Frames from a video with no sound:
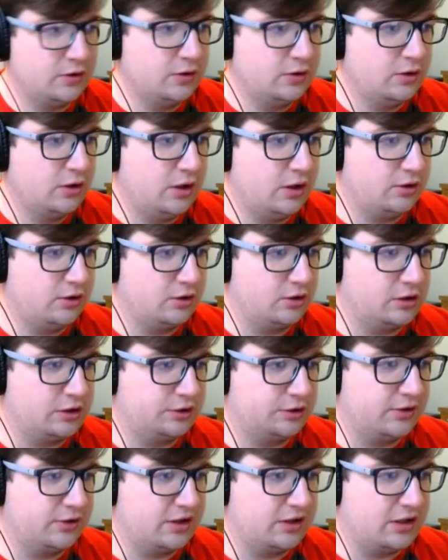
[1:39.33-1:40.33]
and you're going to
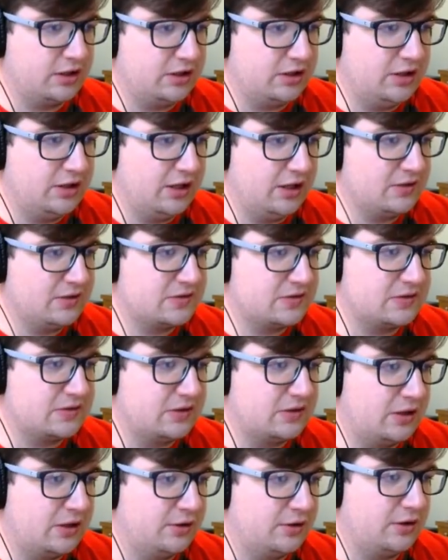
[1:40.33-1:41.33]
click yes
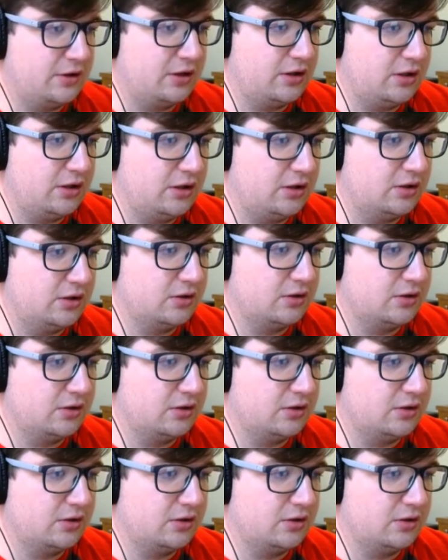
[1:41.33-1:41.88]
on the